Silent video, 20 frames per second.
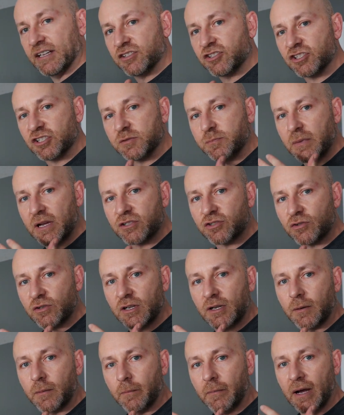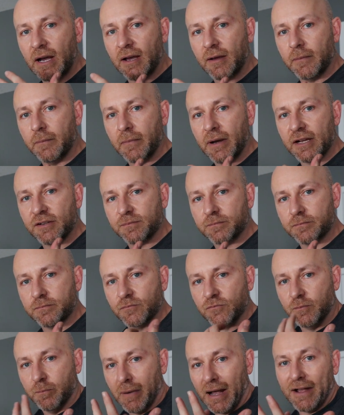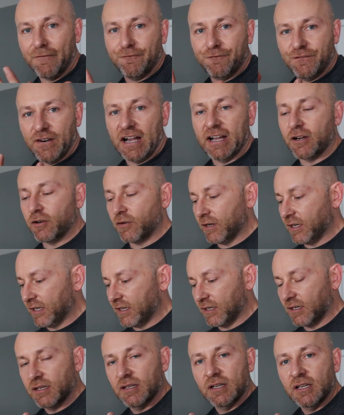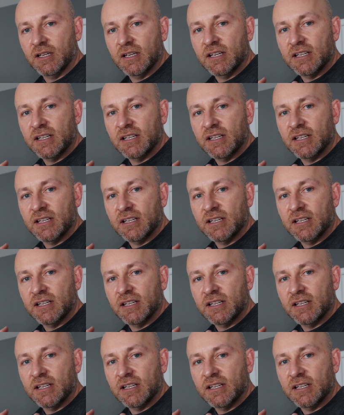It's just measuring my firing